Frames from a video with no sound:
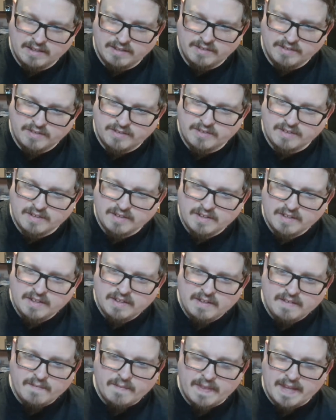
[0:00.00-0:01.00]
And
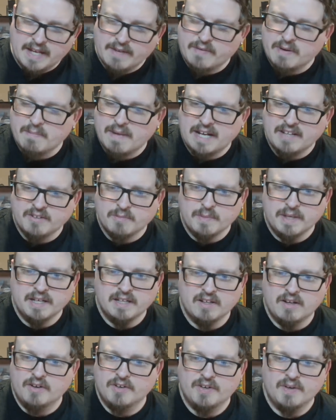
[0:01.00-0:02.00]
it reminds me a
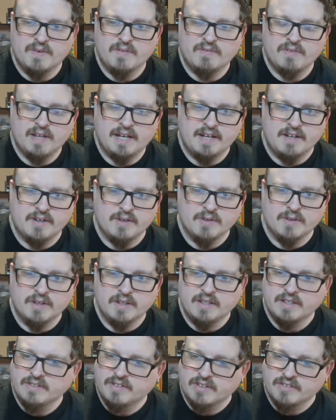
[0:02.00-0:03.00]
lot of like
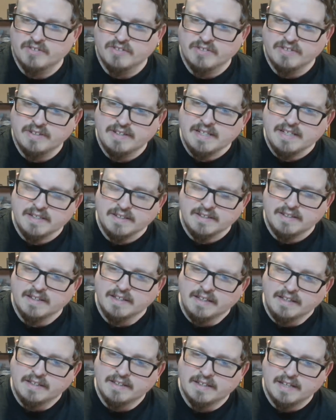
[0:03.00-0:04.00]
early edition D&D,